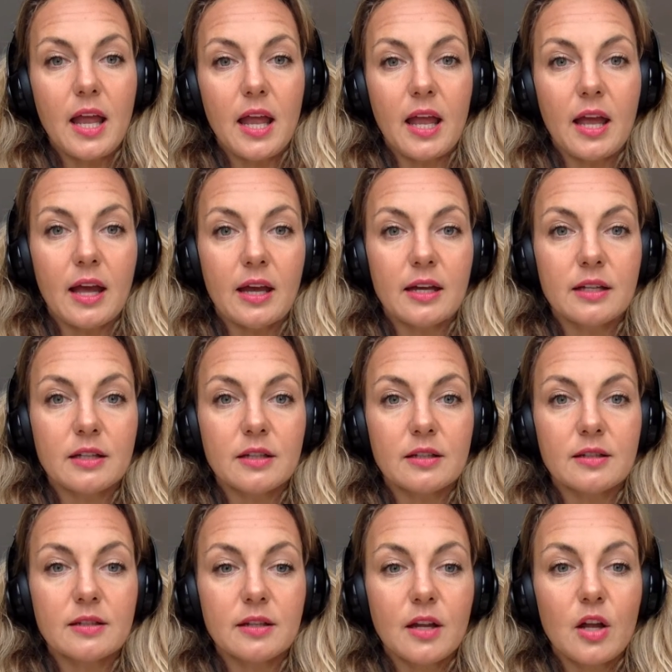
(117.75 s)

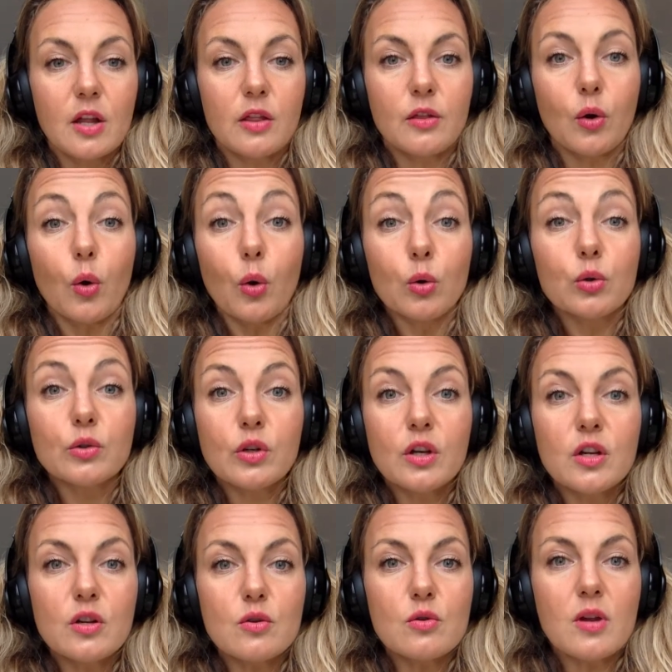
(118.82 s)
And the older
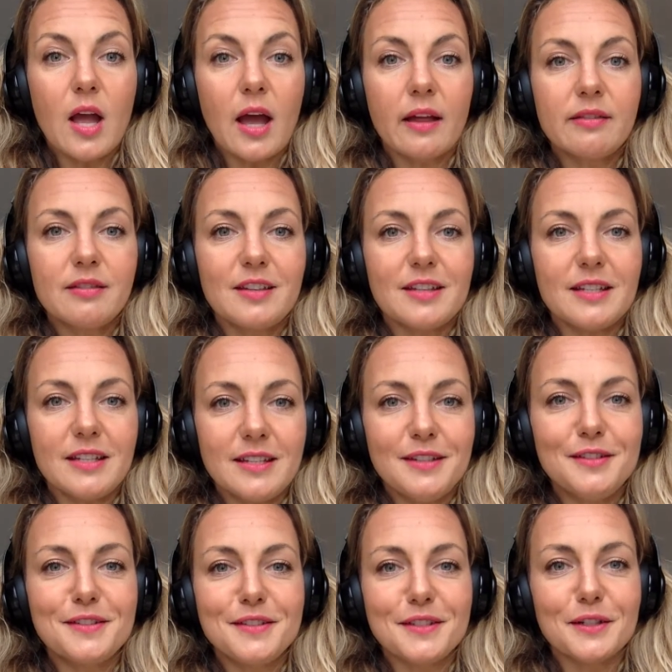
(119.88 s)
you get, the
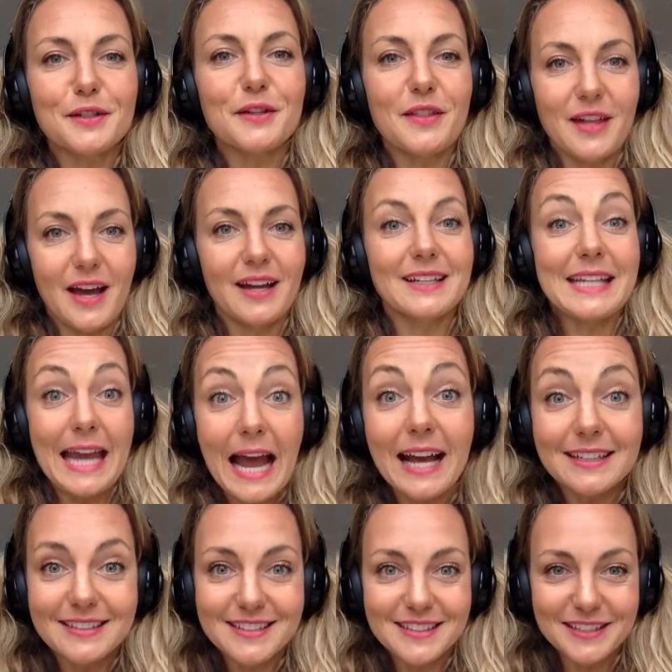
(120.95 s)
easier that
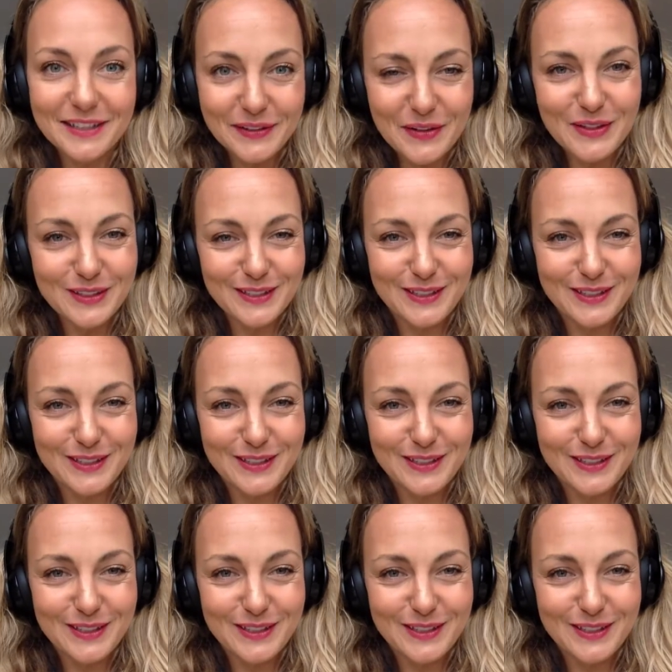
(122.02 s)
gets.